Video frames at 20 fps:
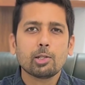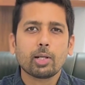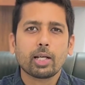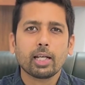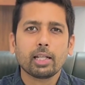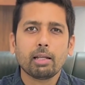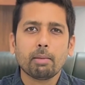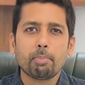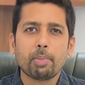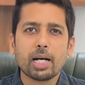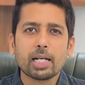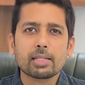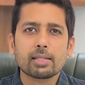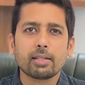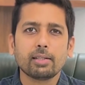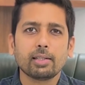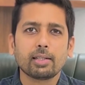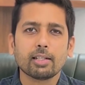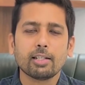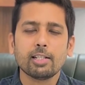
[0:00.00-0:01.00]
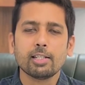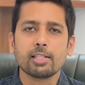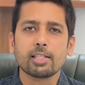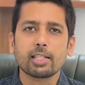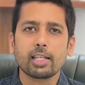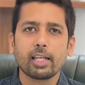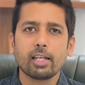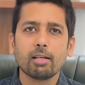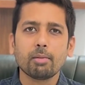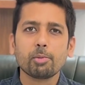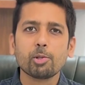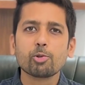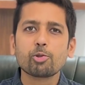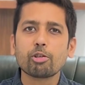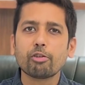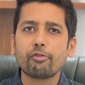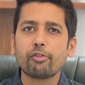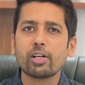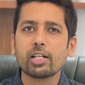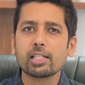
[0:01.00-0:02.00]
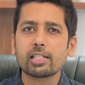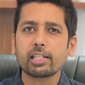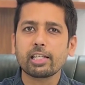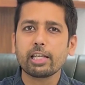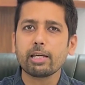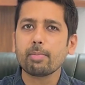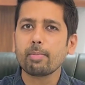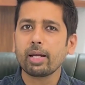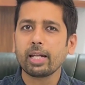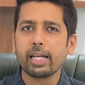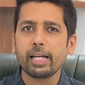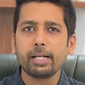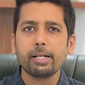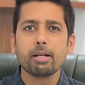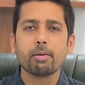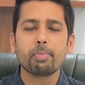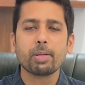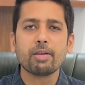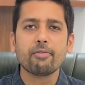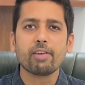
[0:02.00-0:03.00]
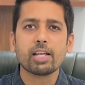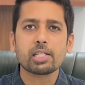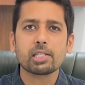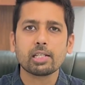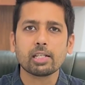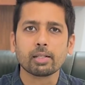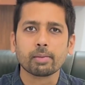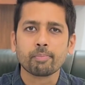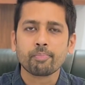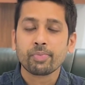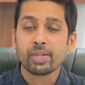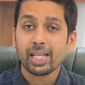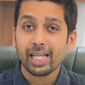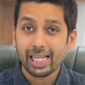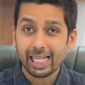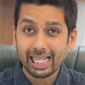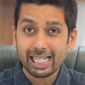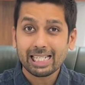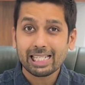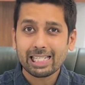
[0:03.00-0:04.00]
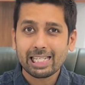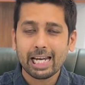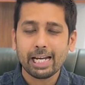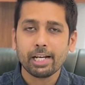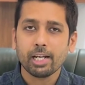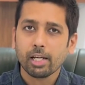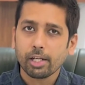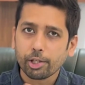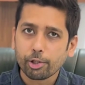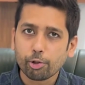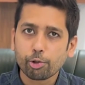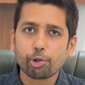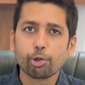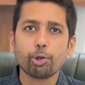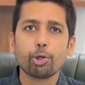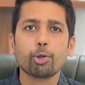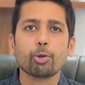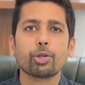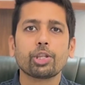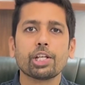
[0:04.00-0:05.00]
look at the past returns in a mutual fund scheme and end up investing. Instead, you should do